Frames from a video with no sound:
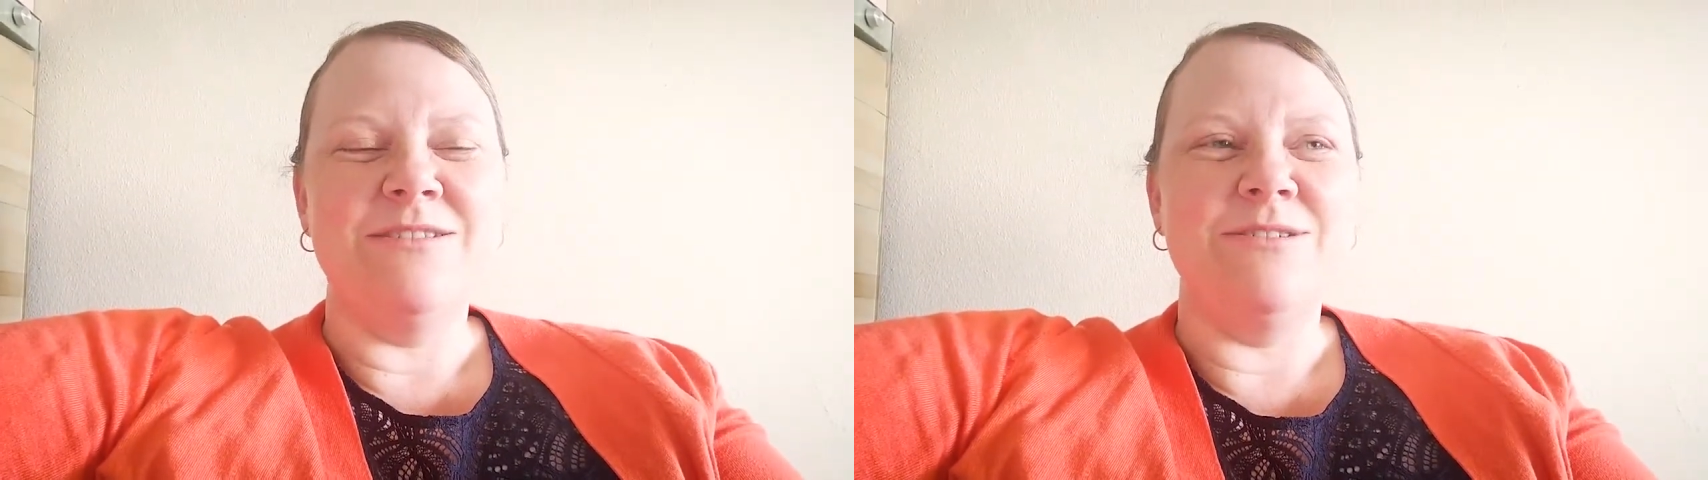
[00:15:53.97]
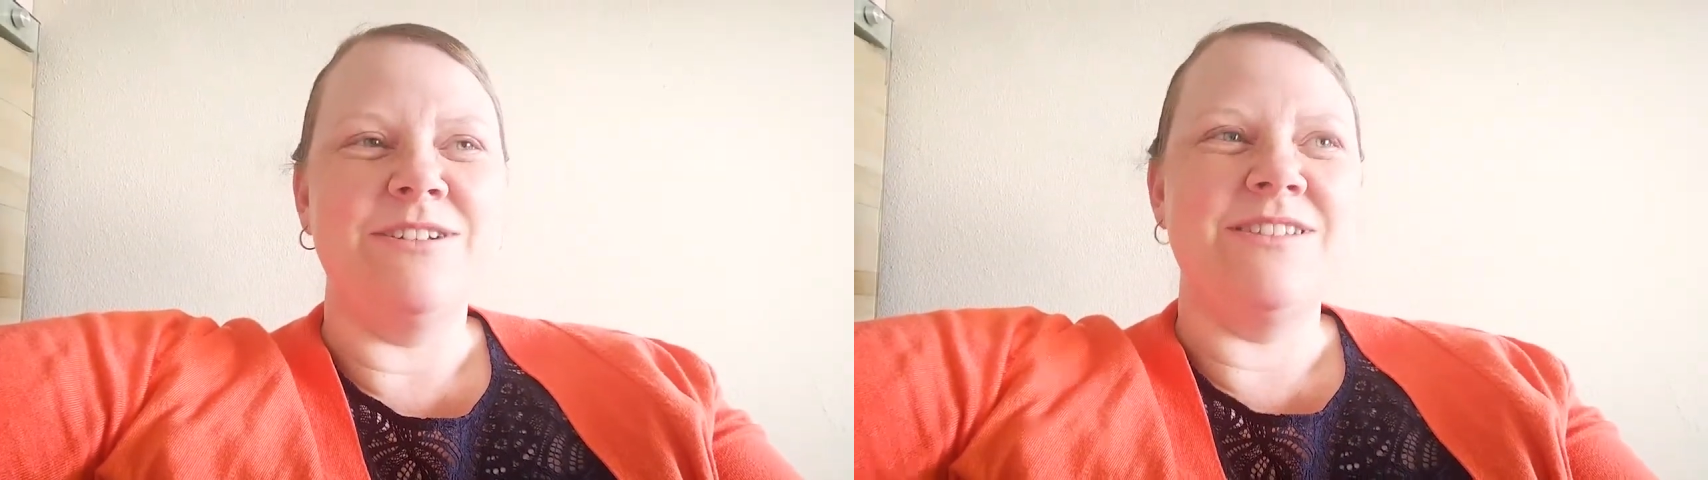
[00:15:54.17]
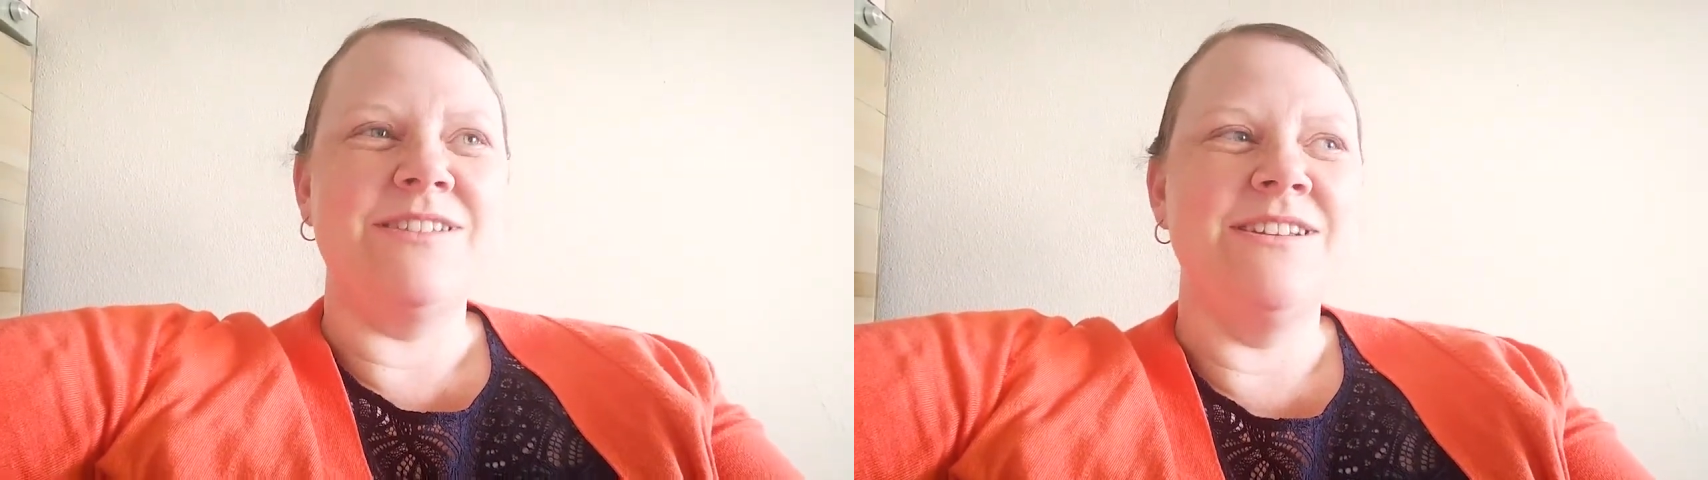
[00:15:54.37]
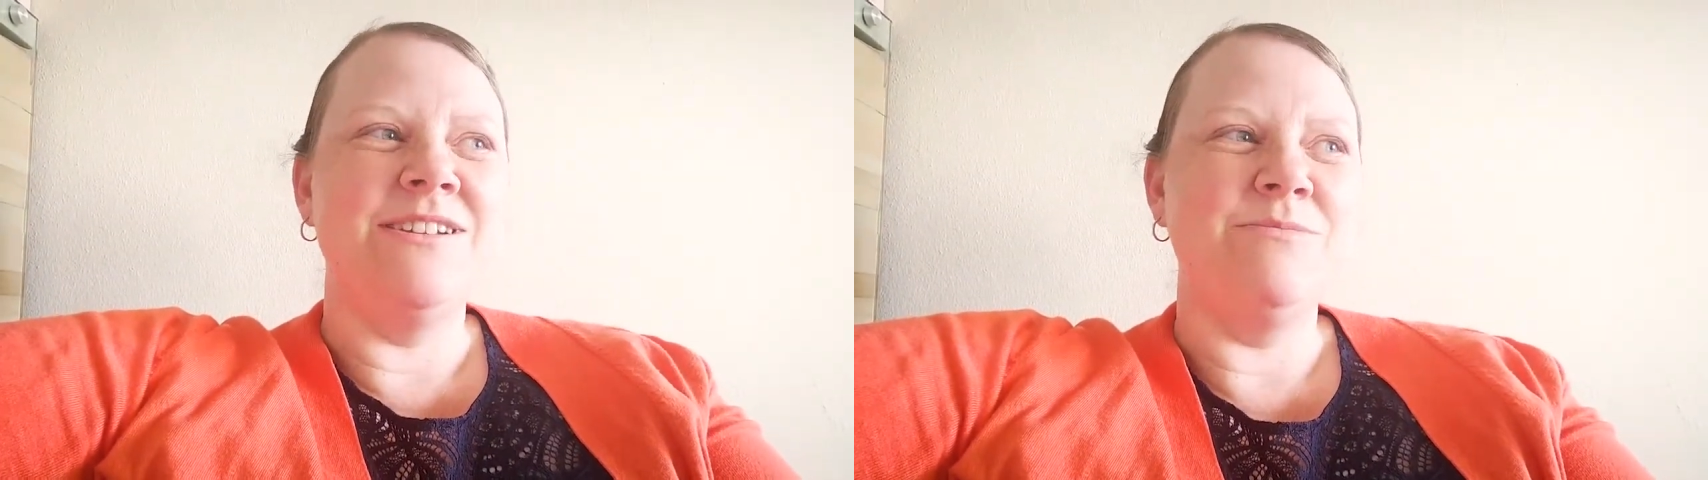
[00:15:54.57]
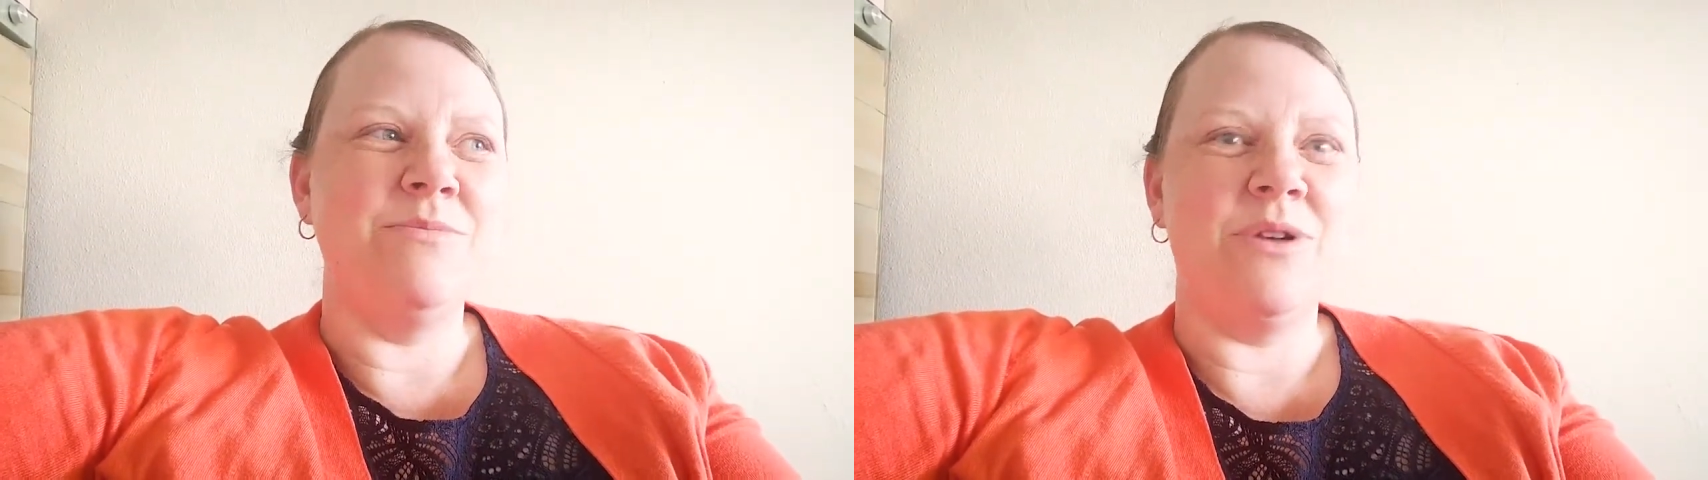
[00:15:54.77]
looks
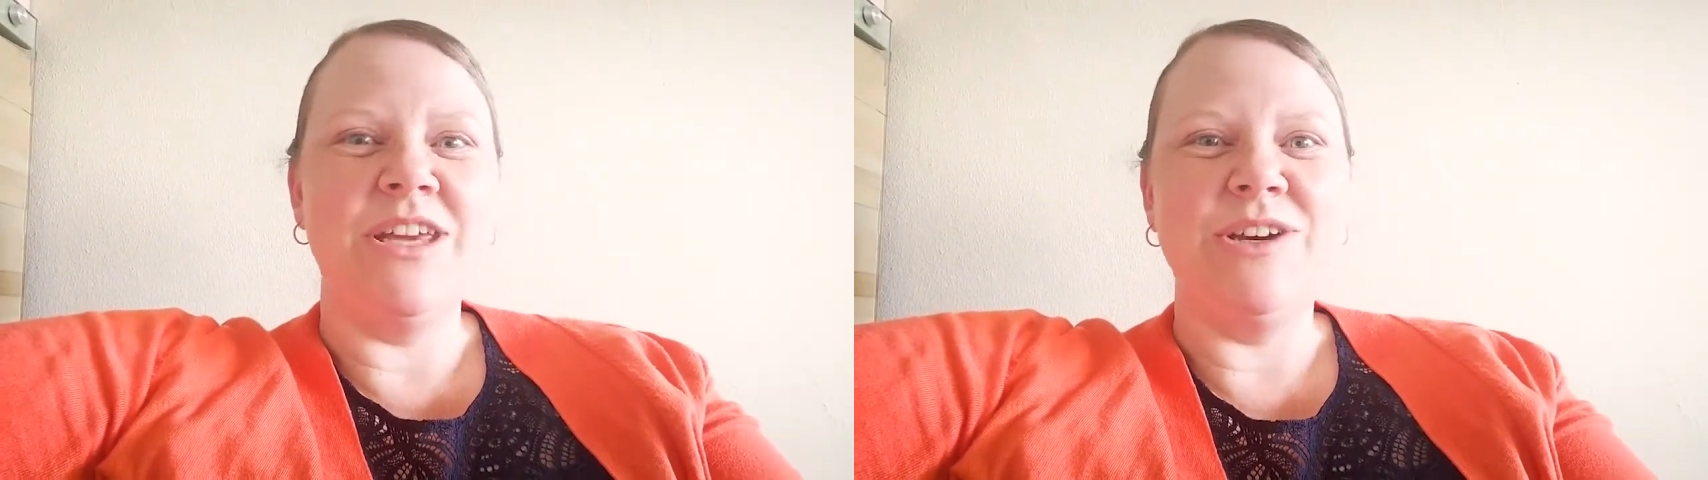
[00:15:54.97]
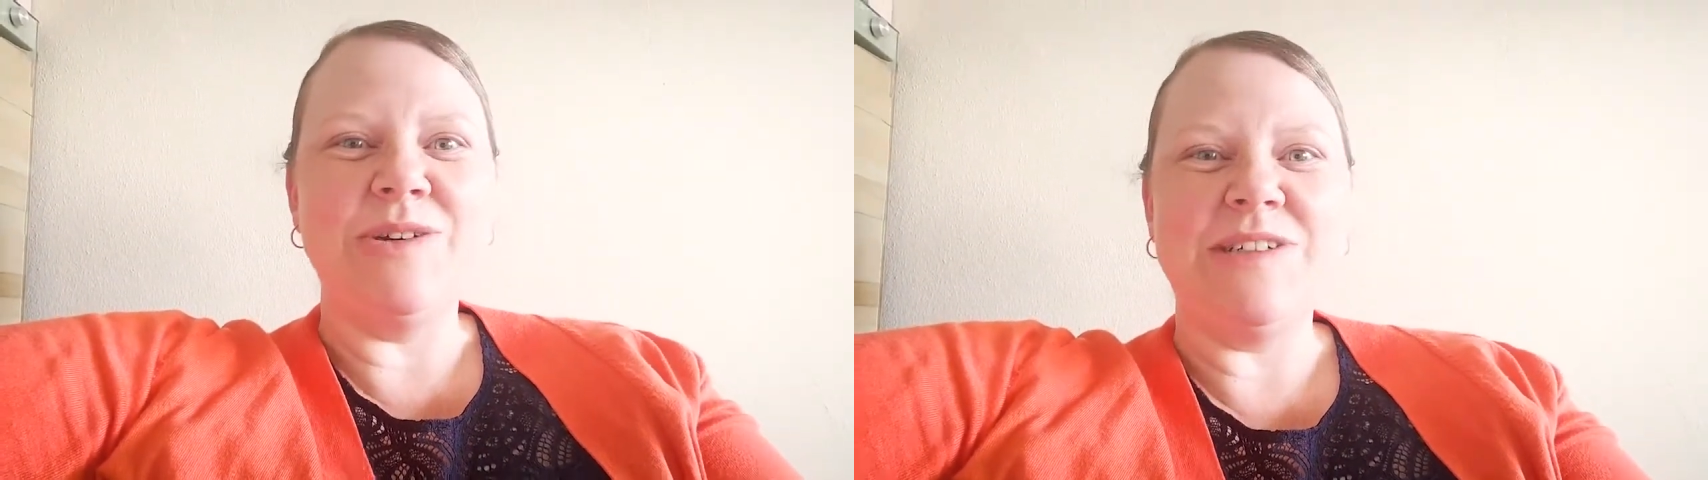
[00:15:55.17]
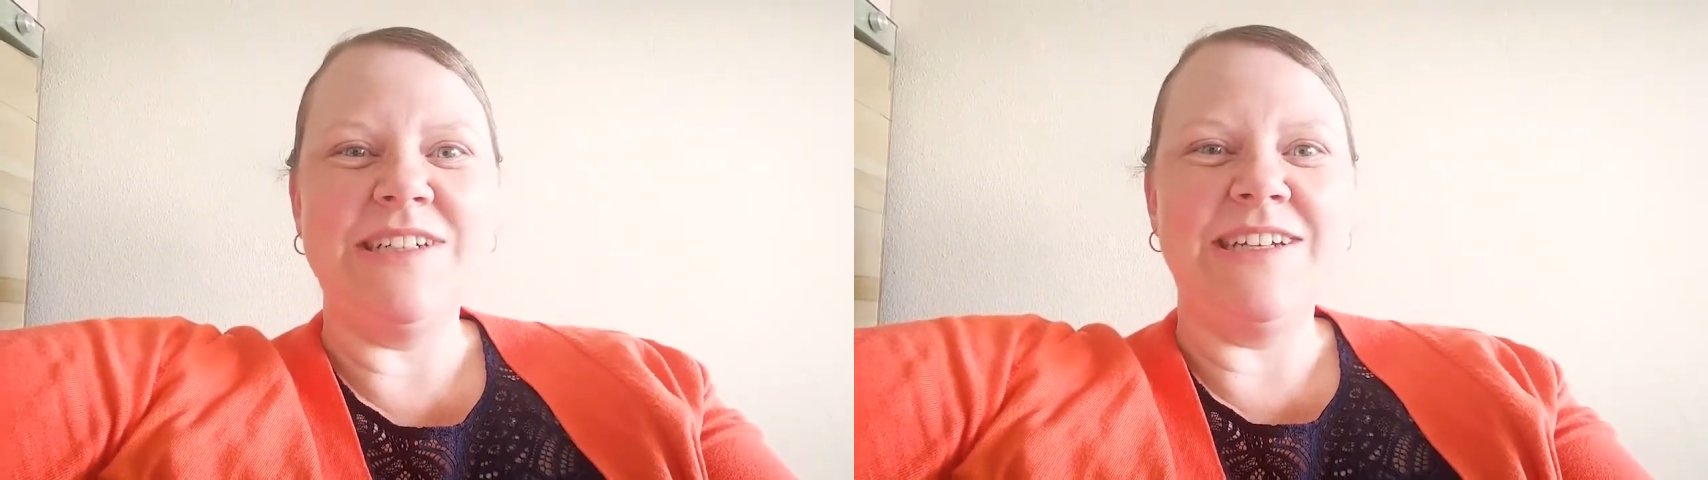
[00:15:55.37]
pretty good.